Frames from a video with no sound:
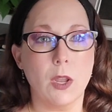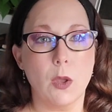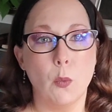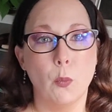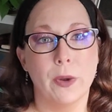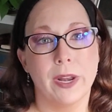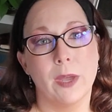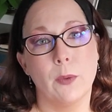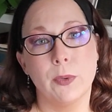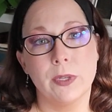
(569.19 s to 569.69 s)

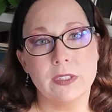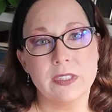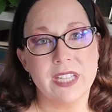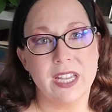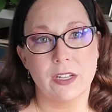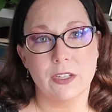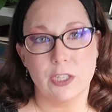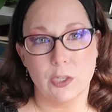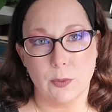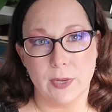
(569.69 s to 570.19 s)
What I will
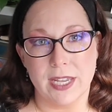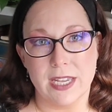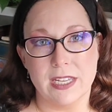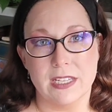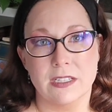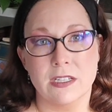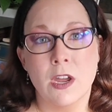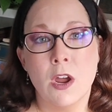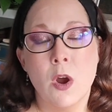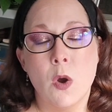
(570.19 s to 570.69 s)
tell you
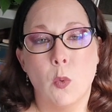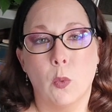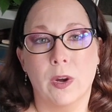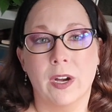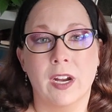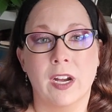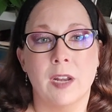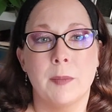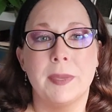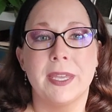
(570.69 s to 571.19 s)
is we're
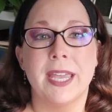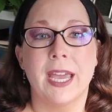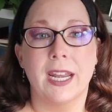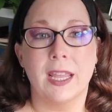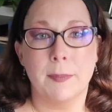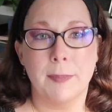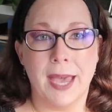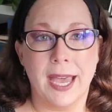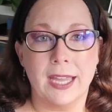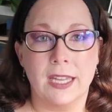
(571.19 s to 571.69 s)
going to be
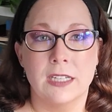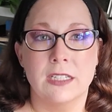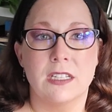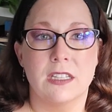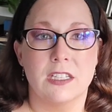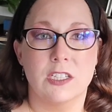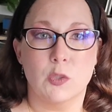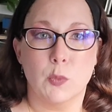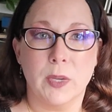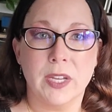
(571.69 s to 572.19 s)
getting back into
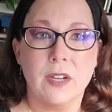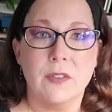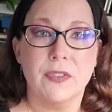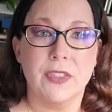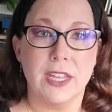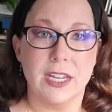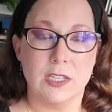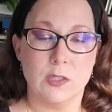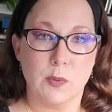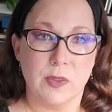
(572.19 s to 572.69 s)
the swing of
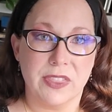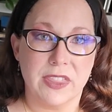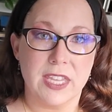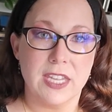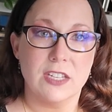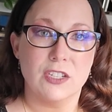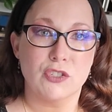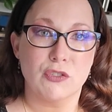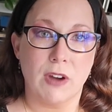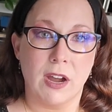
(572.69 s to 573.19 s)
things with
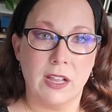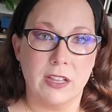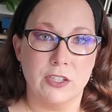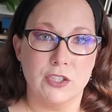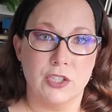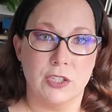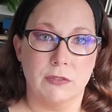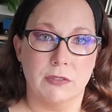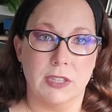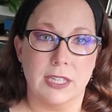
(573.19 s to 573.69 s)
the
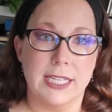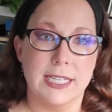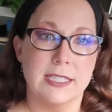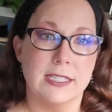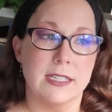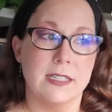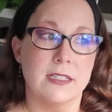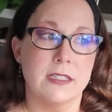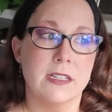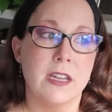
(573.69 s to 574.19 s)
astrology
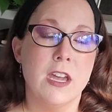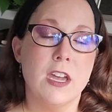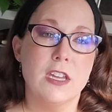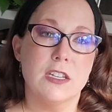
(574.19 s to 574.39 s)
releases.